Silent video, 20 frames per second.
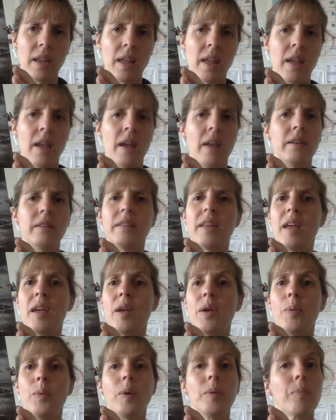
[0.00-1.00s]
and
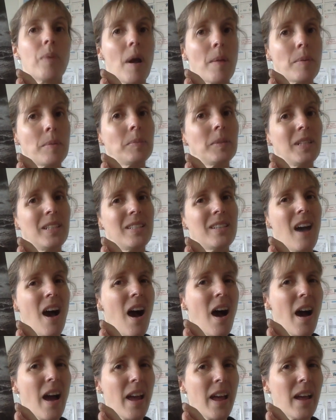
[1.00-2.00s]
they would probably
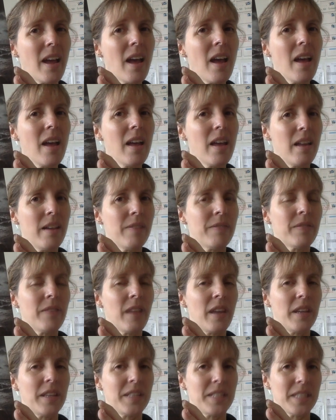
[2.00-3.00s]
die if
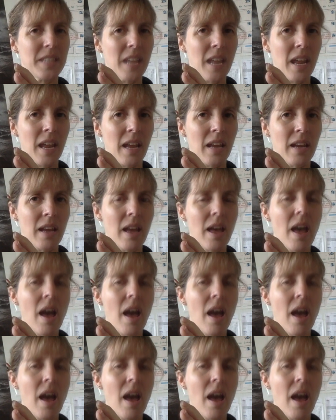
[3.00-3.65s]
they stayed.